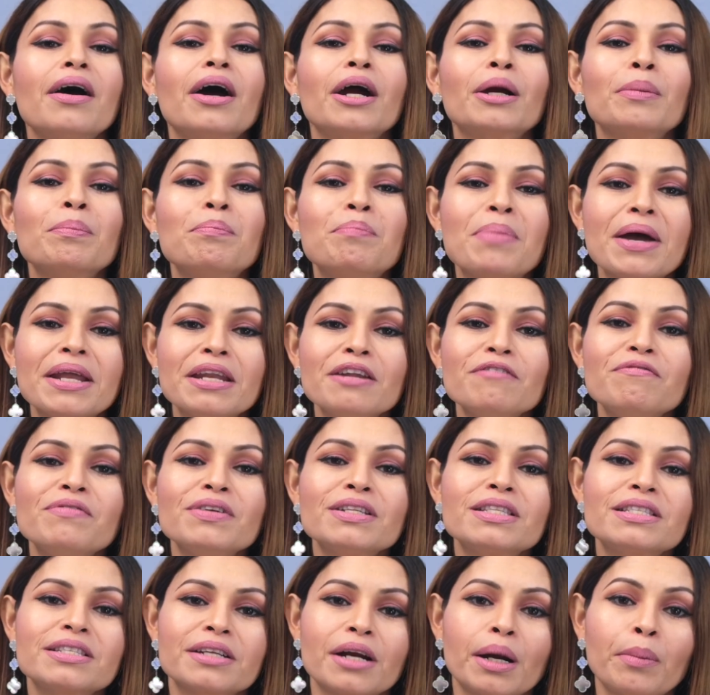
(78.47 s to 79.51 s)
are
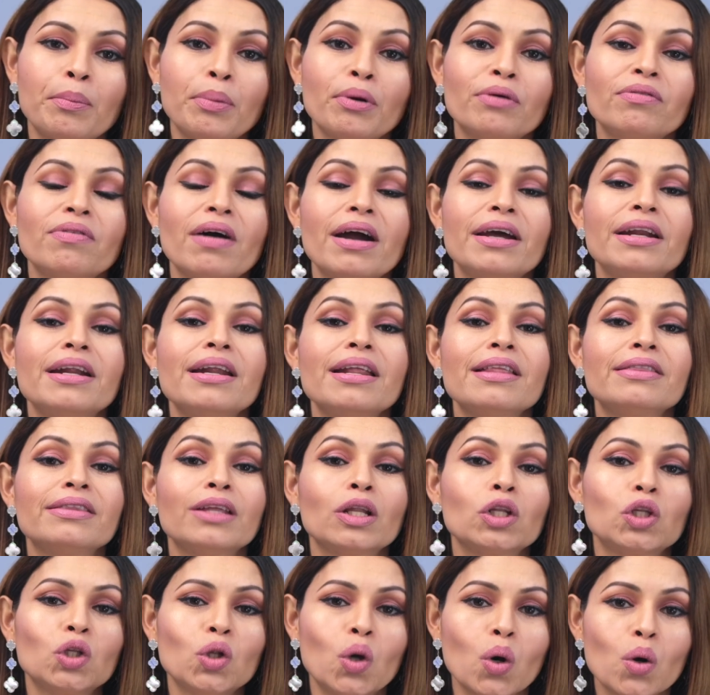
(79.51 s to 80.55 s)
benefits that are provided in
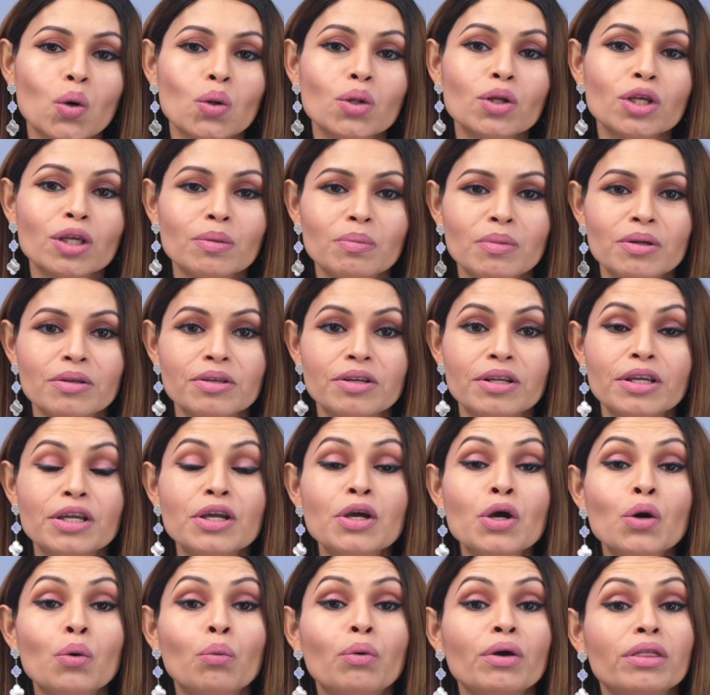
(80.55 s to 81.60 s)
the local
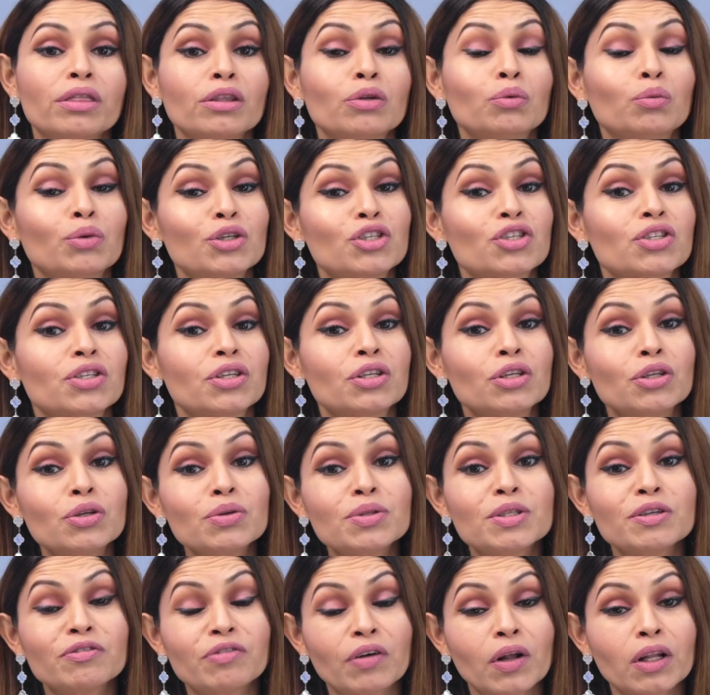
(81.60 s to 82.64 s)
community within which the
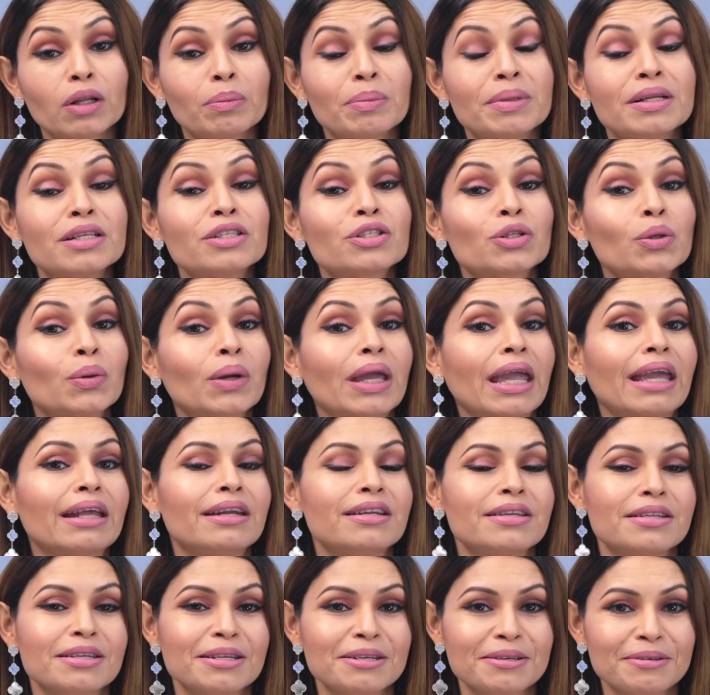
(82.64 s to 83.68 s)
new development is
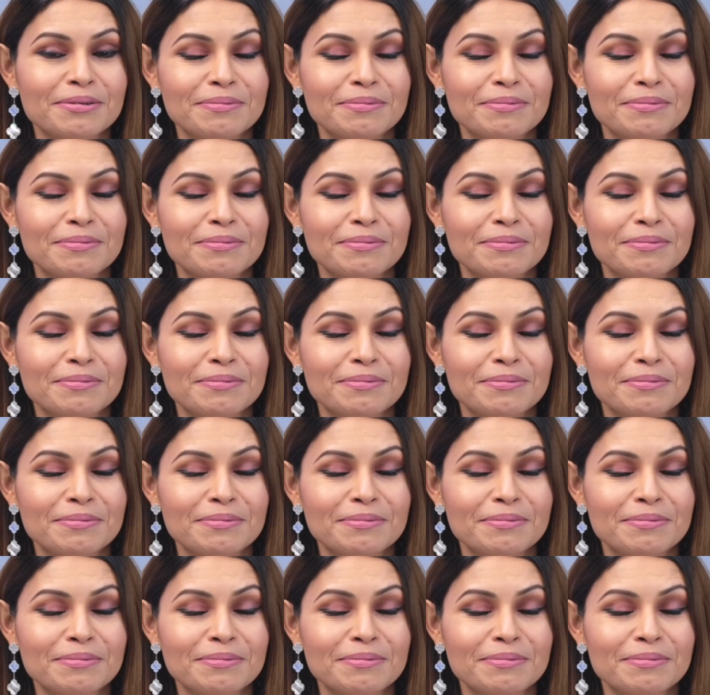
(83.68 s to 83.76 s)
located in.